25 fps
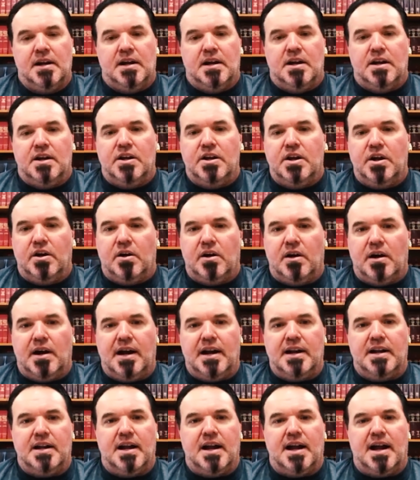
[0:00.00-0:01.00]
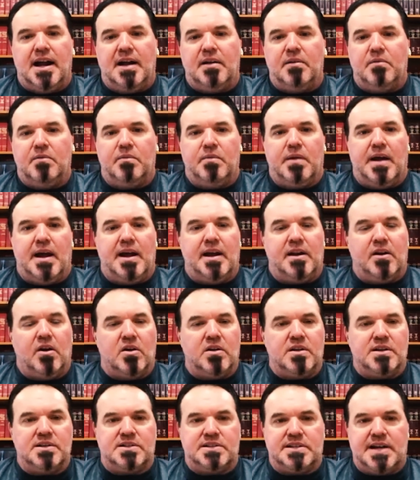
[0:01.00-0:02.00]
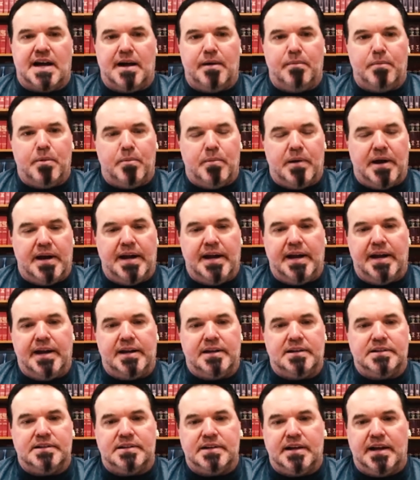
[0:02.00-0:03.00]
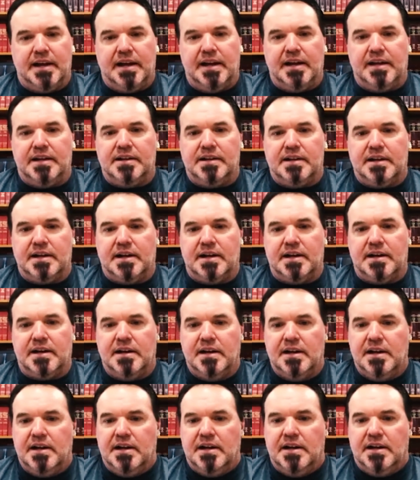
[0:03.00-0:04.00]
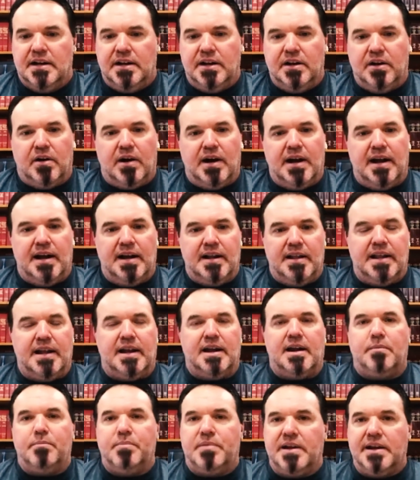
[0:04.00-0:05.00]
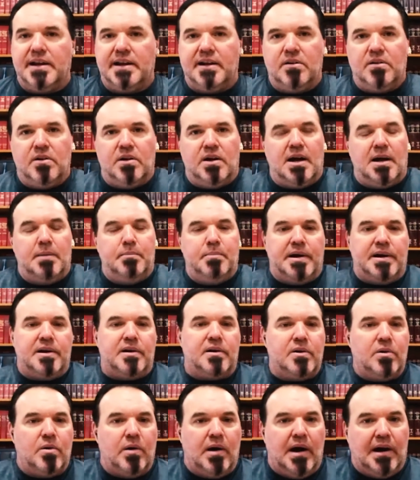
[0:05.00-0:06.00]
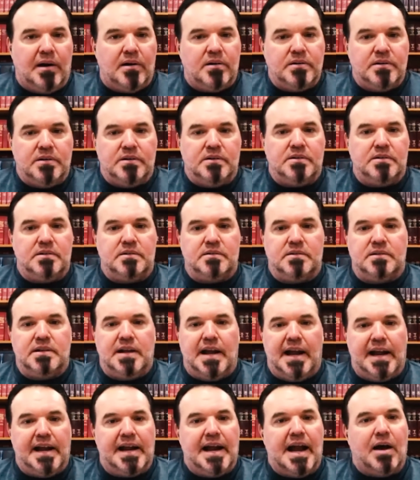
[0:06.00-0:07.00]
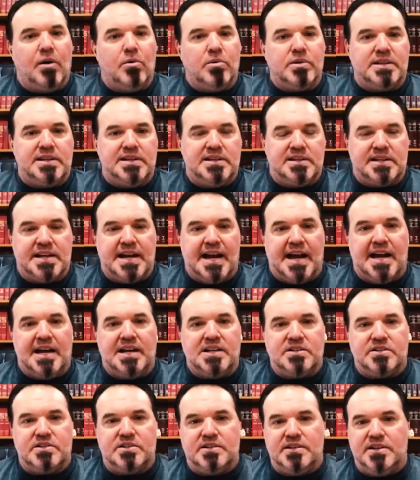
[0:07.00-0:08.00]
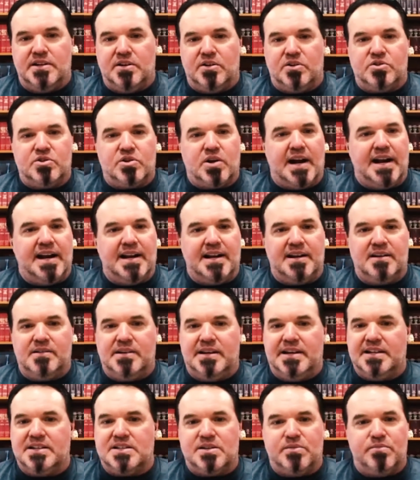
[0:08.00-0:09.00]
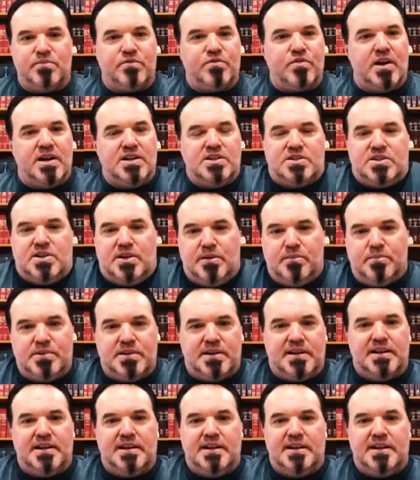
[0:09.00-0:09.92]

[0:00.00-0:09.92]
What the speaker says: I had all this time on my hands, and, and then I'm thinking, I better go out and hang out with these guys, try to get some friendships. And